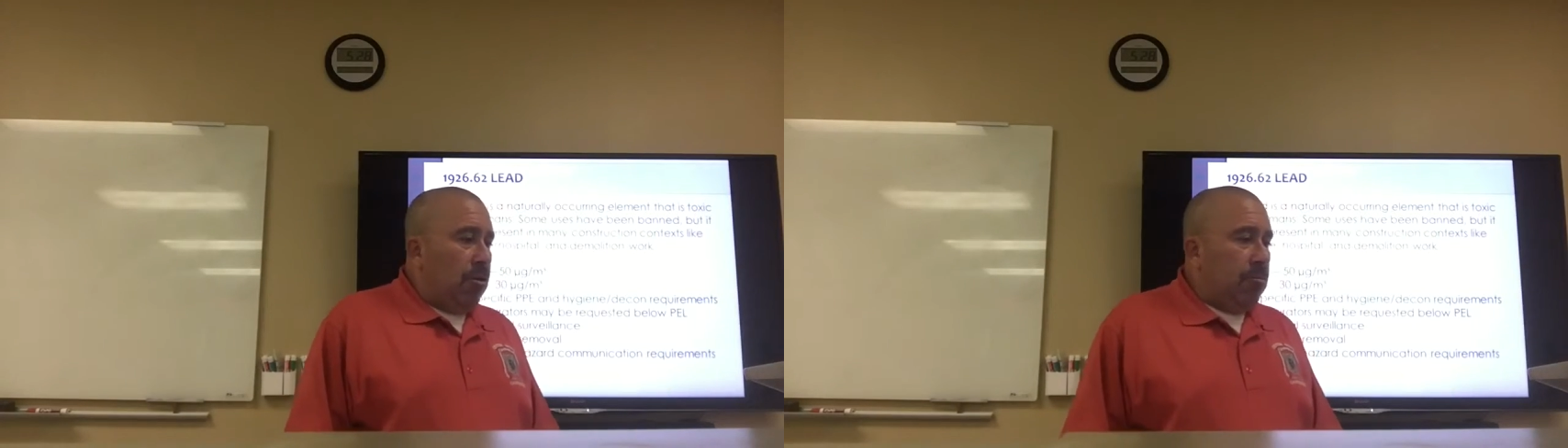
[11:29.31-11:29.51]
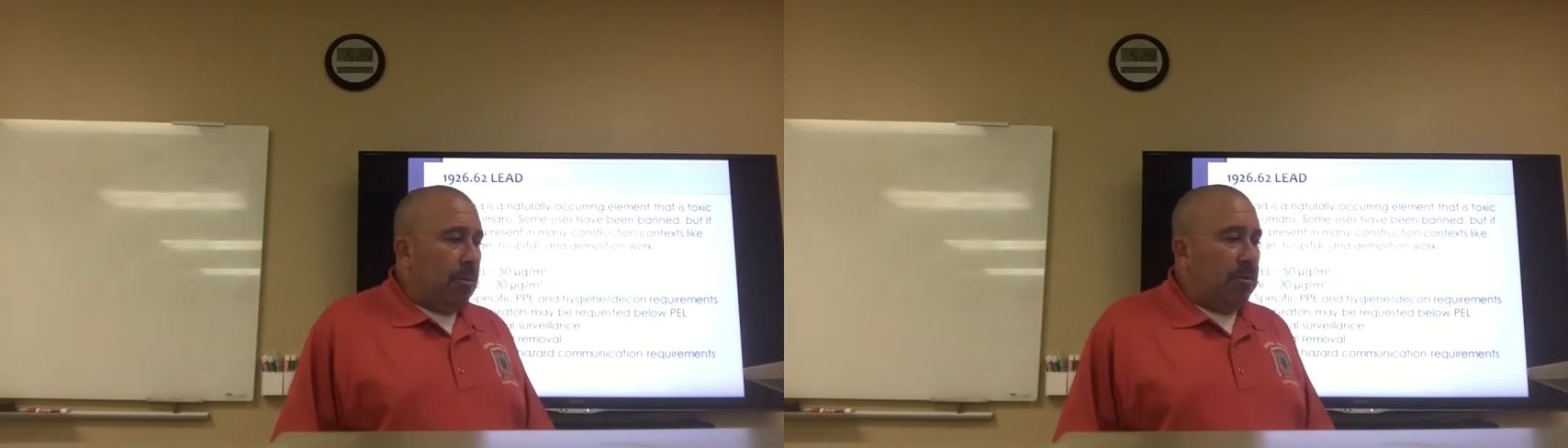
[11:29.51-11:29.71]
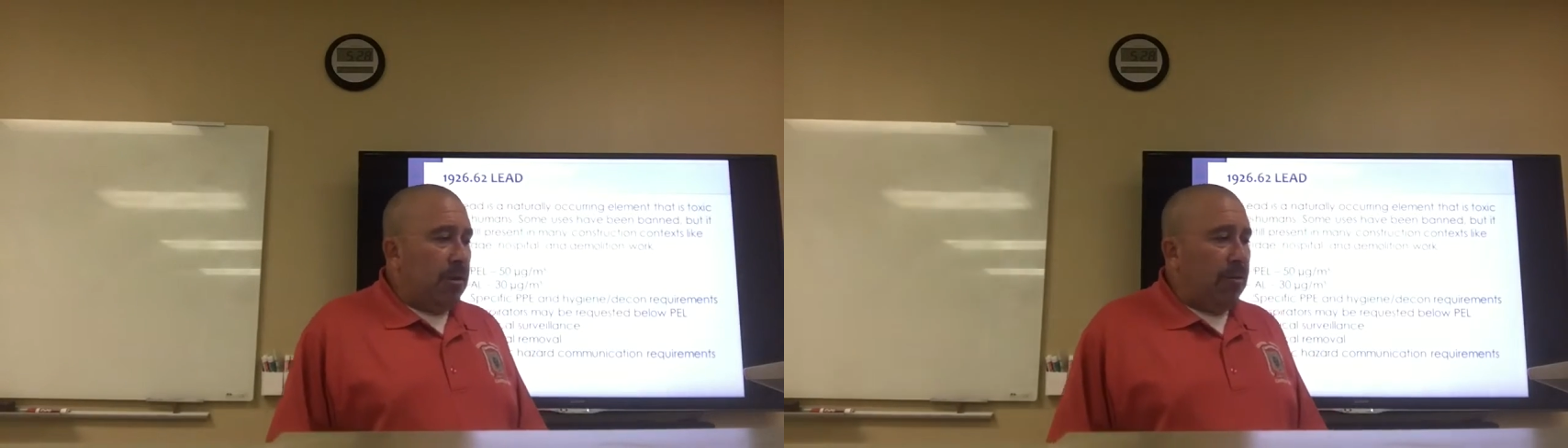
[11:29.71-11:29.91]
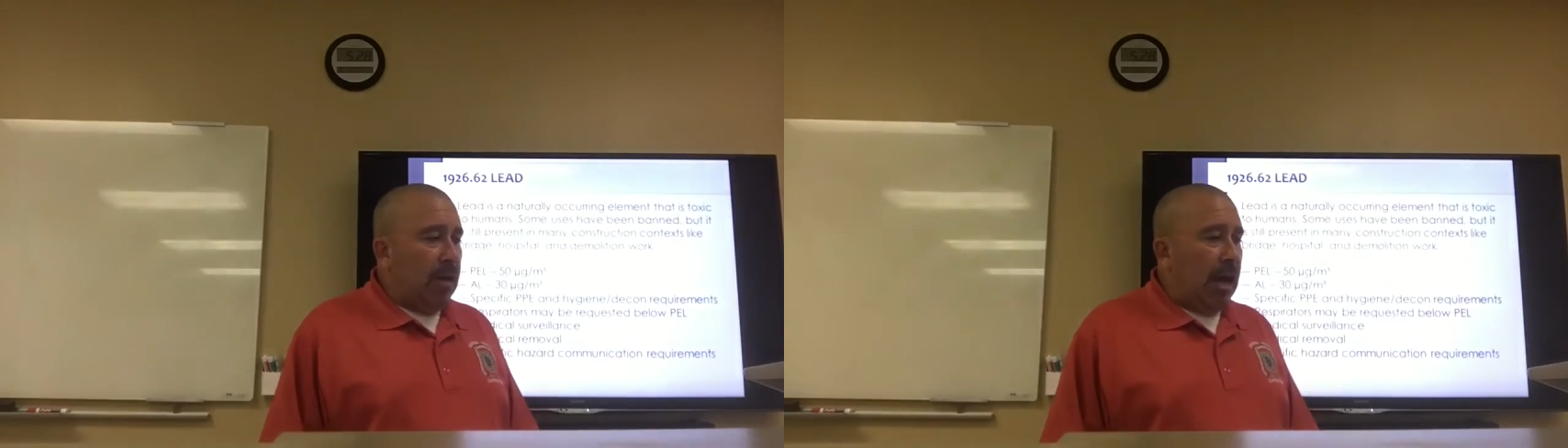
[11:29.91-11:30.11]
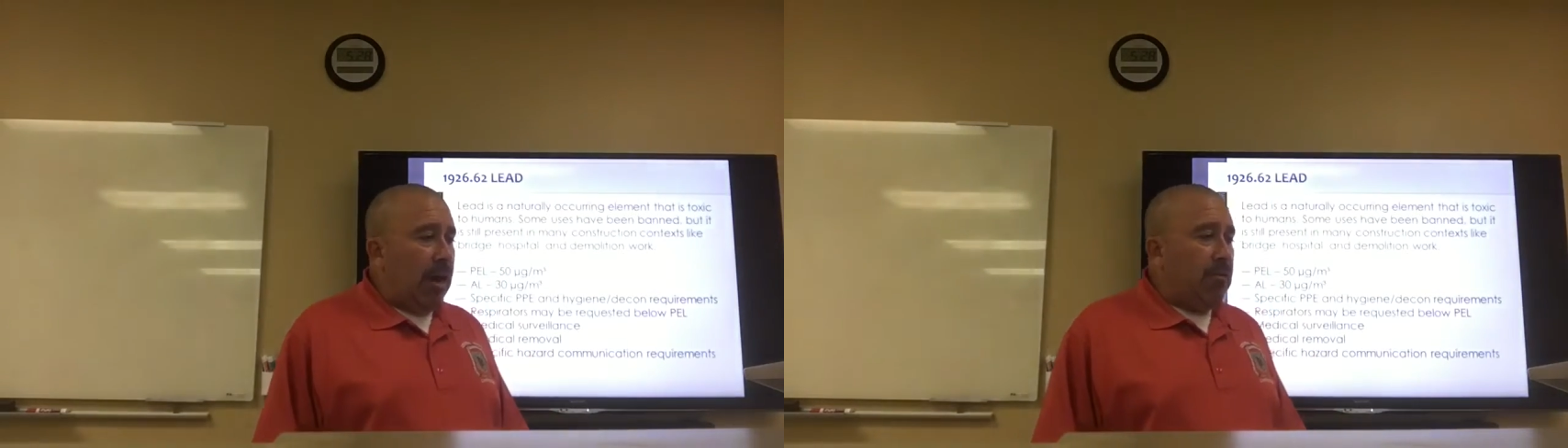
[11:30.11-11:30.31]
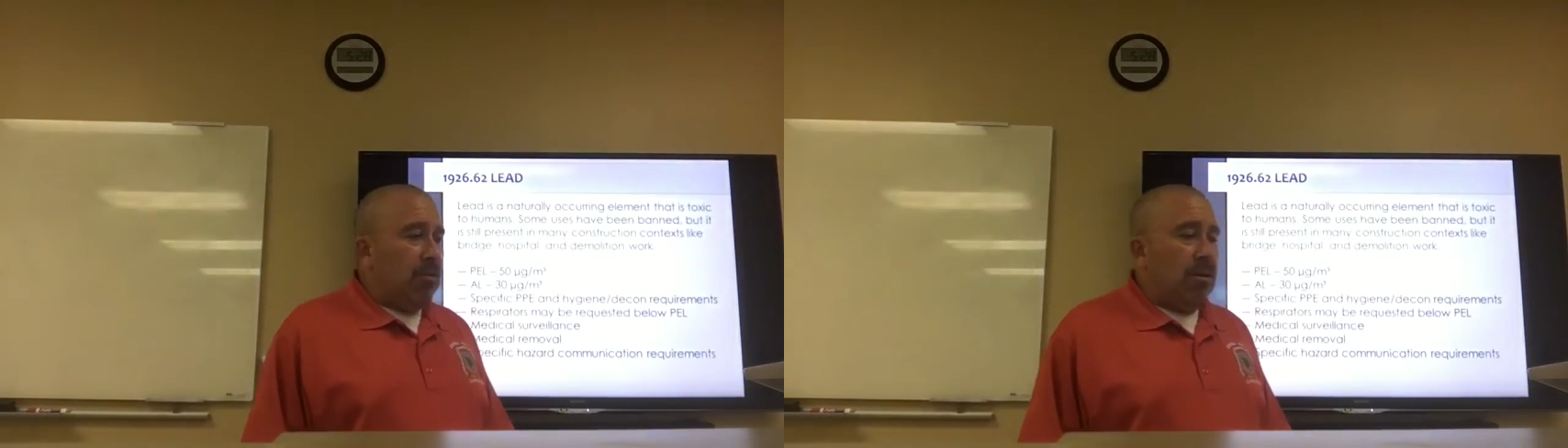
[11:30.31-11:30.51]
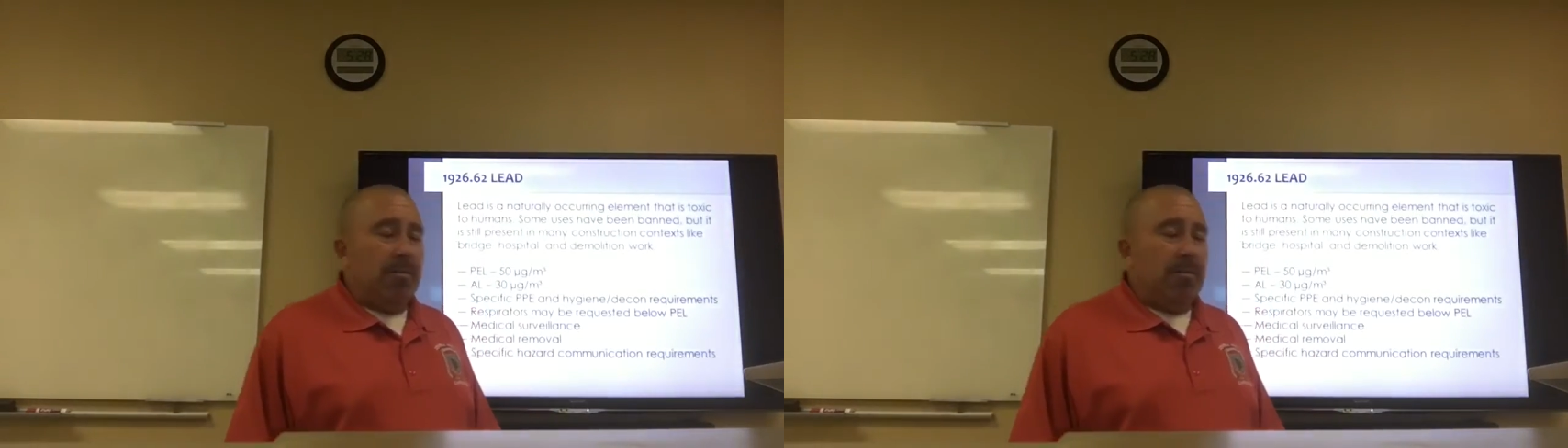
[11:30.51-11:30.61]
specific hazard